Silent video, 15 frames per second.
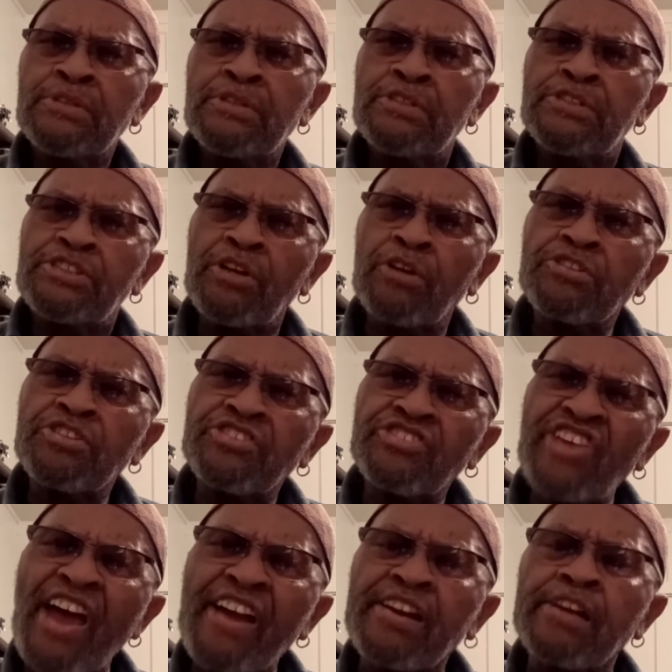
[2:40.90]
She'll
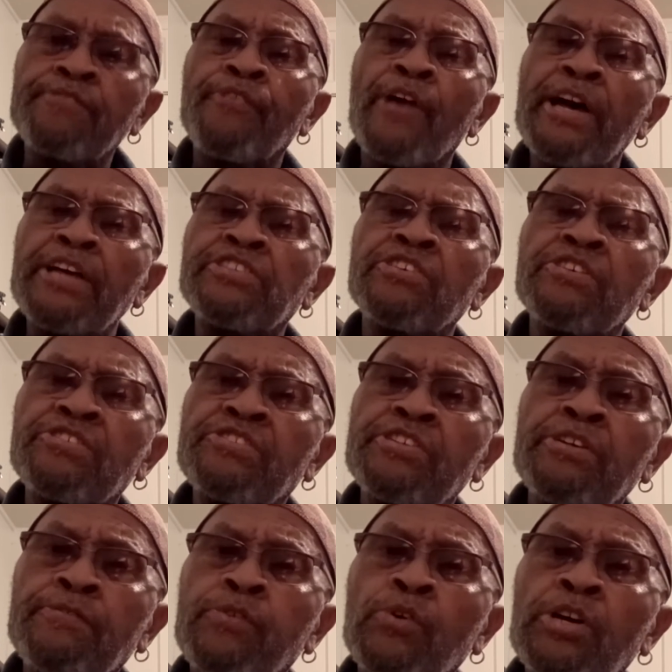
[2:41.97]
sacrifice
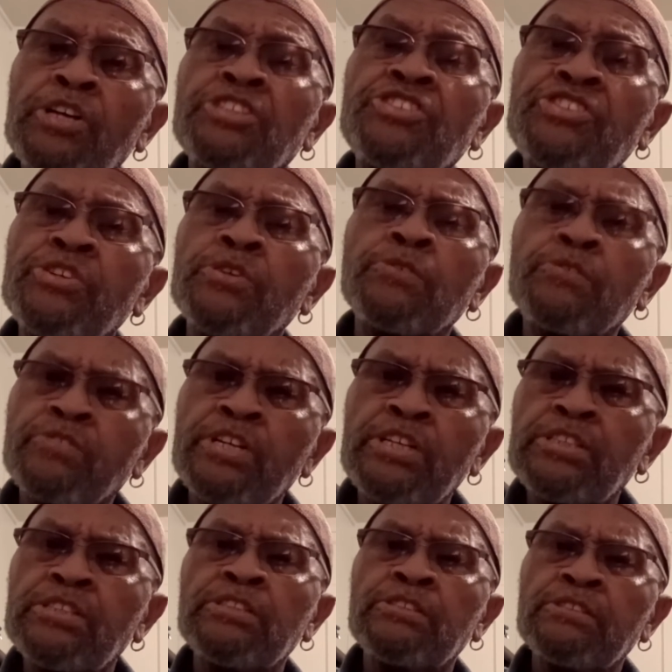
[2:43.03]
herself for her
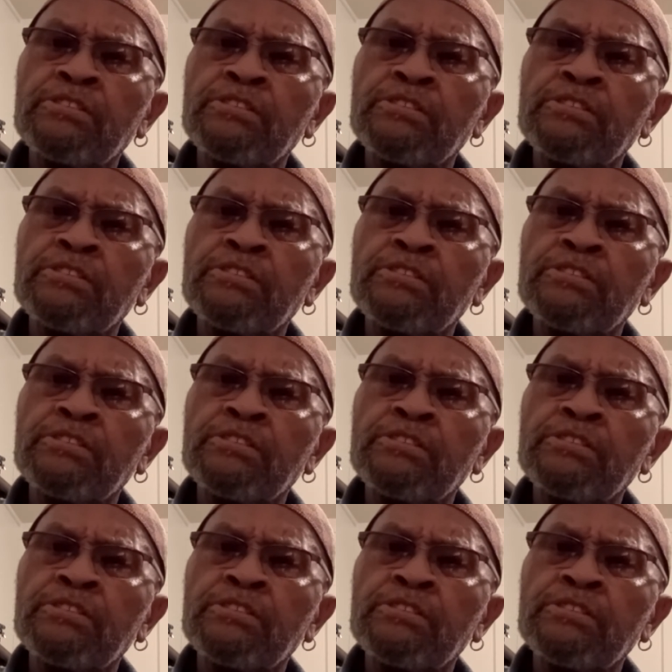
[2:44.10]
children.